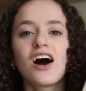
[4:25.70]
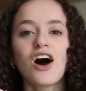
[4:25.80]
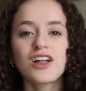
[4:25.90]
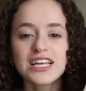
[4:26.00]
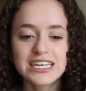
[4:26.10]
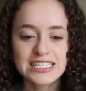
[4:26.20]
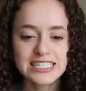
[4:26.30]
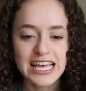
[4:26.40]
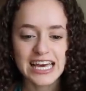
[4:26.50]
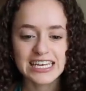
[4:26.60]
all I can
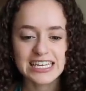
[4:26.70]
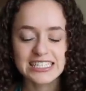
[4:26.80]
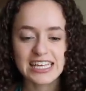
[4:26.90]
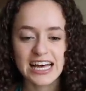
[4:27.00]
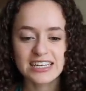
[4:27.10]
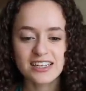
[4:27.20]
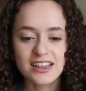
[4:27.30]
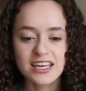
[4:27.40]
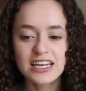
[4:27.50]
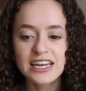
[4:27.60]
say is that
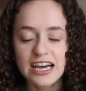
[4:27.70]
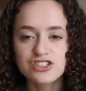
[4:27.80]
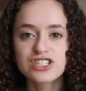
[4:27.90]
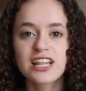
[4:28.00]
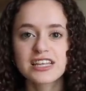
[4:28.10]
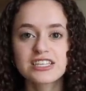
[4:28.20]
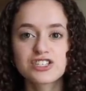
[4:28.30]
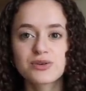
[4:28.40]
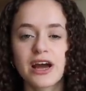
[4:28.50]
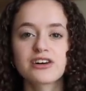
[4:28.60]
the connection that these
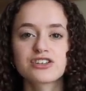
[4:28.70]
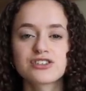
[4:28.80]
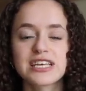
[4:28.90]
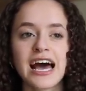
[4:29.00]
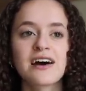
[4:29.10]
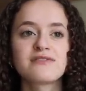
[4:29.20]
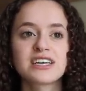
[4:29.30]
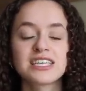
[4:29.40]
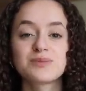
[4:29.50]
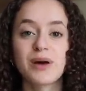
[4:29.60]
two characters have
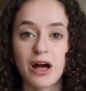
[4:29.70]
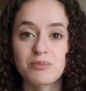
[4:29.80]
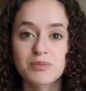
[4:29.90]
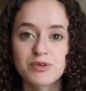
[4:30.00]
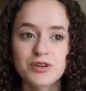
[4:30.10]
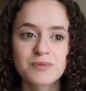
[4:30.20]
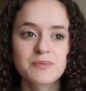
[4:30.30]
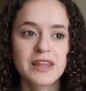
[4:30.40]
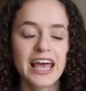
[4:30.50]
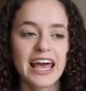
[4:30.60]
is palpable
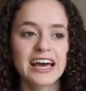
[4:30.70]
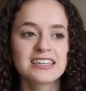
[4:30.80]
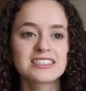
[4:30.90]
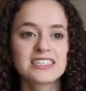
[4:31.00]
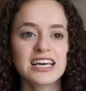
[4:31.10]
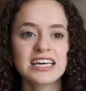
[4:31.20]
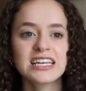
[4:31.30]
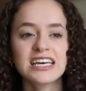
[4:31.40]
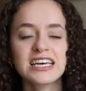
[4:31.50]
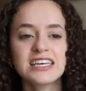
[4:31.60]
and
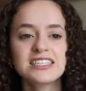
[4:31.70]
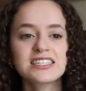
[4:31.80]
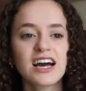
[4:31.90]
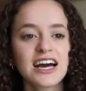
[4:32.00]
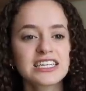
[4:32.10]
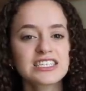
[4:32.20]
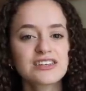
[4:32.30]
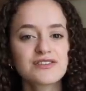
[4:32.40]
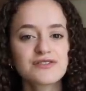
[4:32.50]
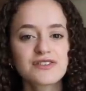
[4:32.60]
it is kind
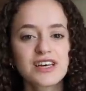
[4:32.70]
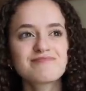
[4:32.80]
of,